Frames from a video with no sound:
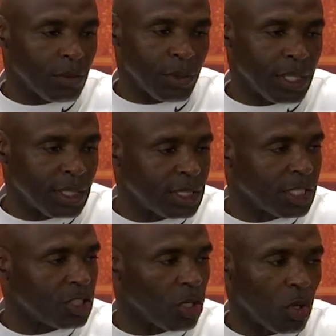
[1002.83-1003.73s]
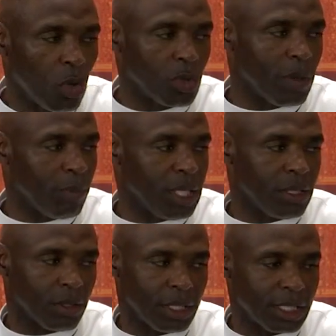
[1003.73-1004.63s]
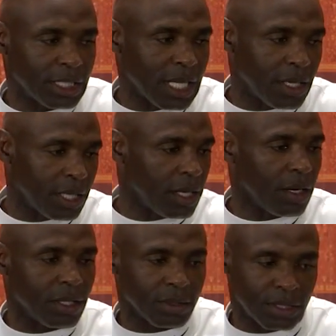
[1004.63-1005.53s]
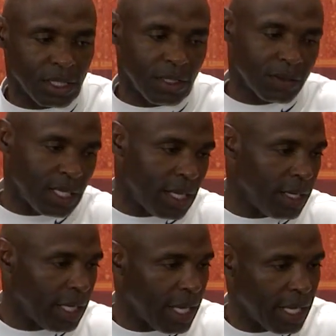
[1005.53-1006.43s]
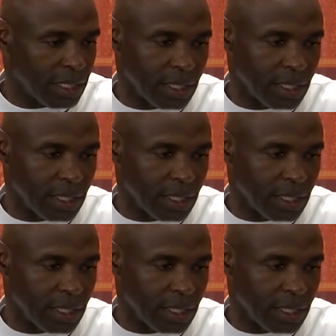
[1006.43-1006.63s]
I mean, it's just their whole demeanor and just how they carry themselves and how they act.